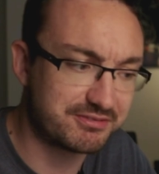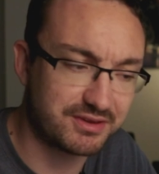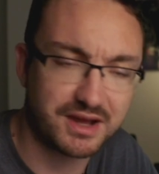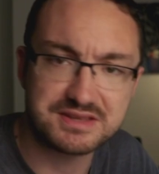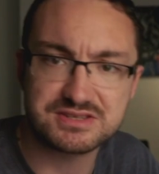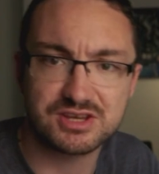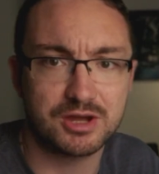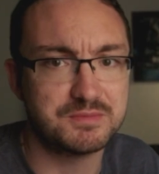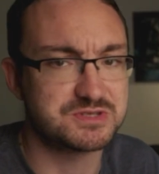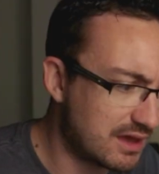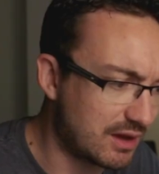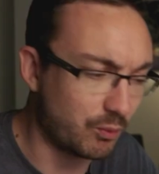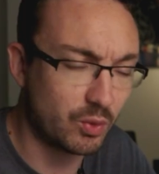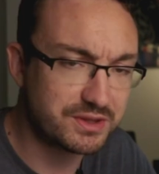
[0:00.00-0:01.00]
flight times
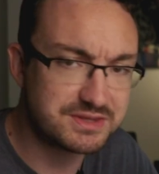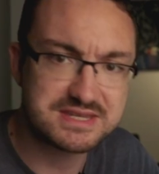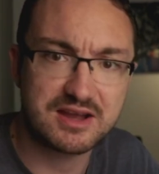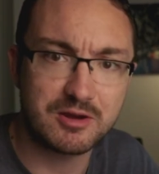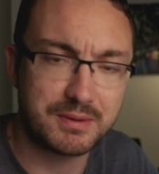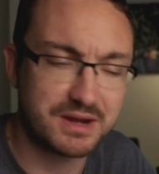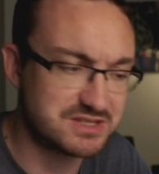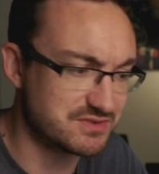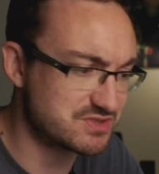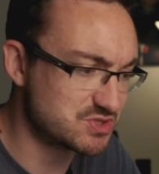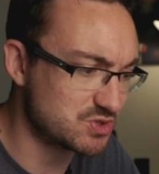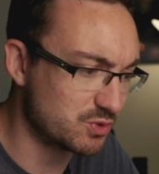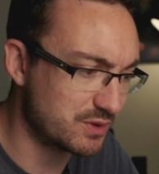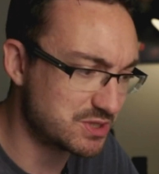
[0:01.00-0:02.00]
and 1 terabyte of
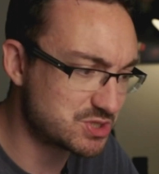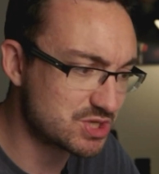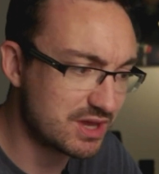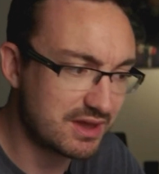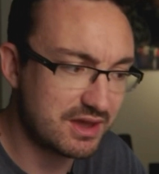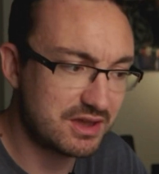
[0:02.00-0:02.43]
storage?